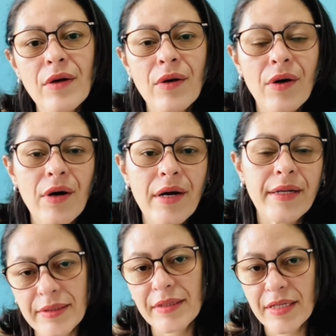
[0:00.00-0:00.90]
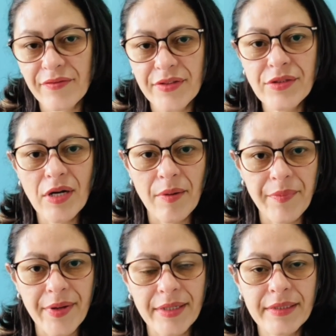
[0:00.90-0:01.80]
on the given
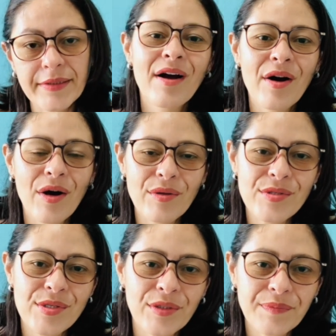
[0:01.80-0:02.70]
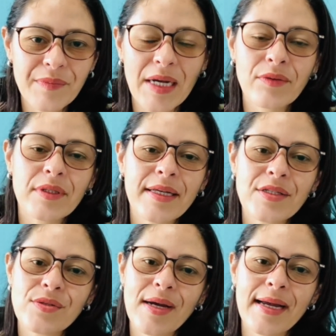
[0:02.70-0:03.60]
topic. Also, I would like
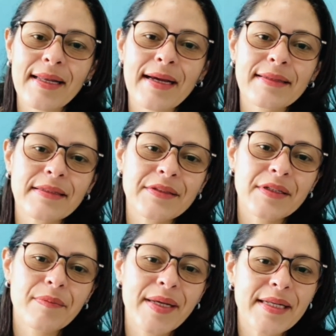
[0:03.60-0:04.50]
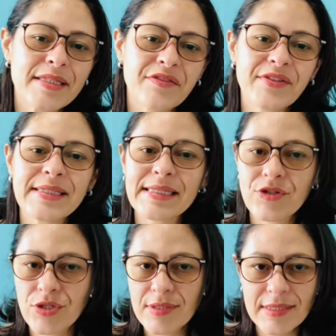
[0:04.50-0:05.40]
to highlight that there are many different
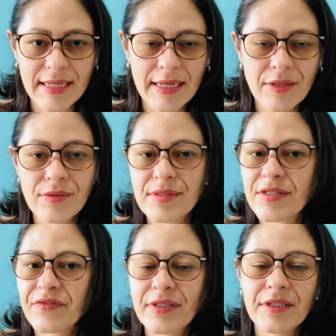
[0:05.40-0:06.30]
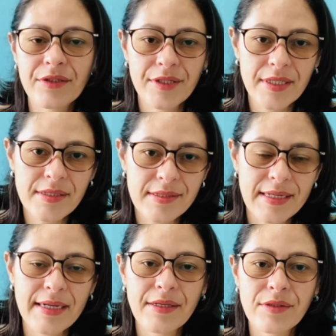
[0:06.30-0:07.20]
teaching styles, different learning
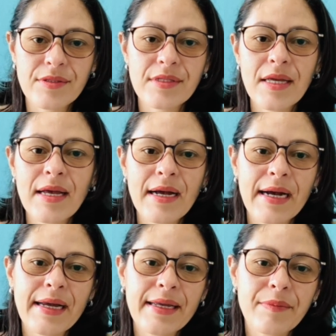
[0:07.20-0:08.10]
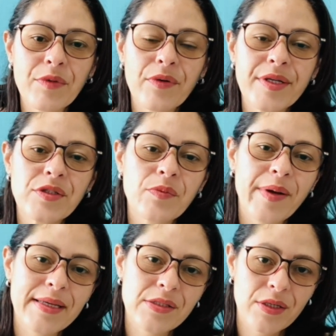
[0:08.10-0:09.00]
styles. I am going to
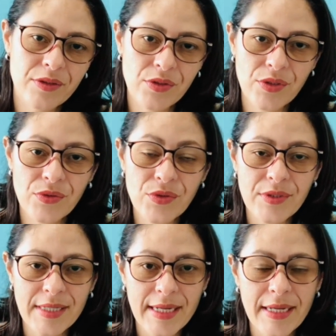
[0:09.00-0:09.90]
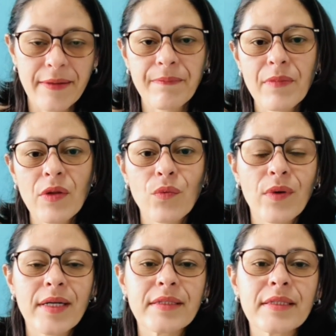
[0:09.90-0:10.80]
pass on to you today
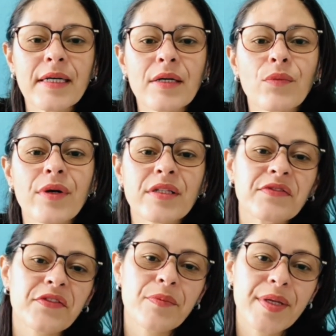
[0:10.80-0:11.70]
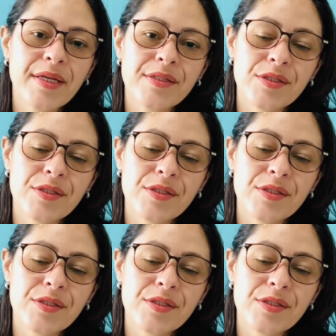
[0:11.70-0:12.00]
what worked for me as a